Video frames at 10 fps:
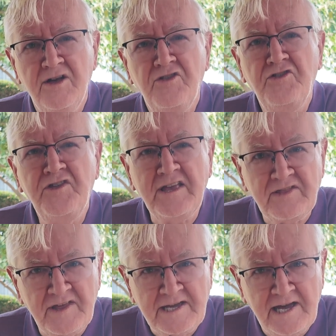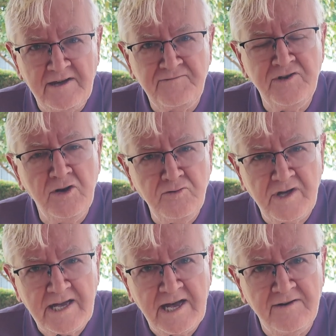think they have, know
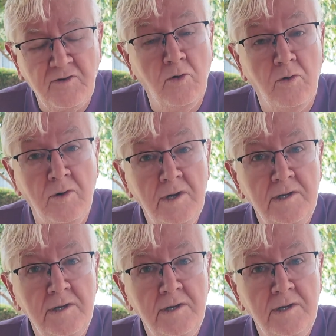they have, or,